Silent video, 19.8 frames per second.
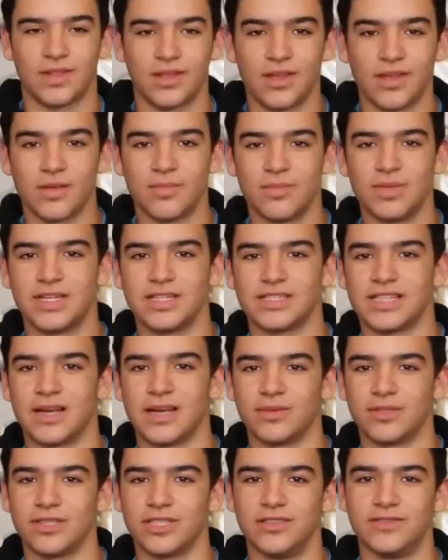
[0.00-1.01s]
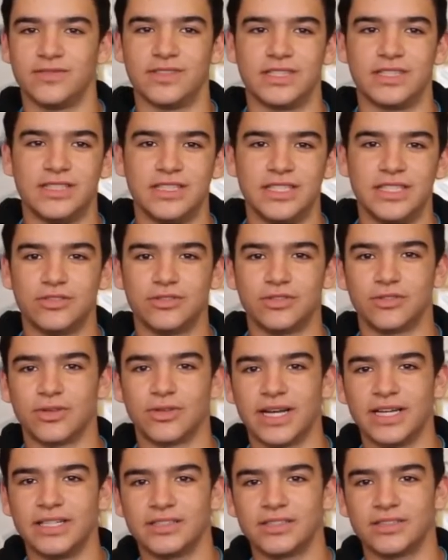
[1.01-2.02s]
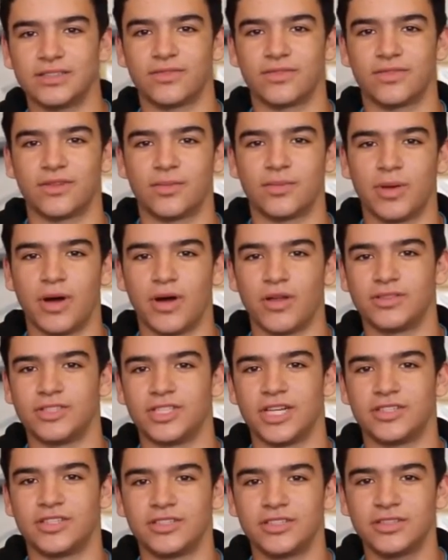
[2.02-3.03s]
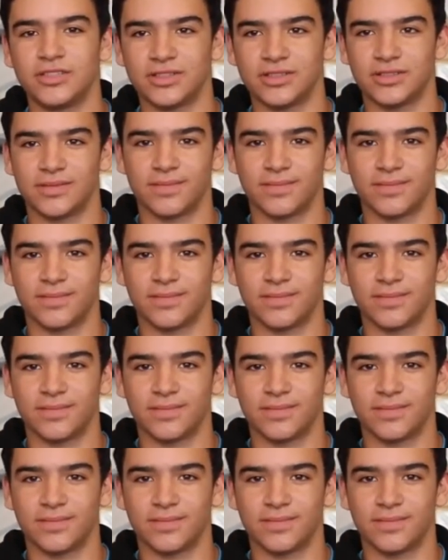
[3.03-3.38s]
Because I believe in equal rights for both genders.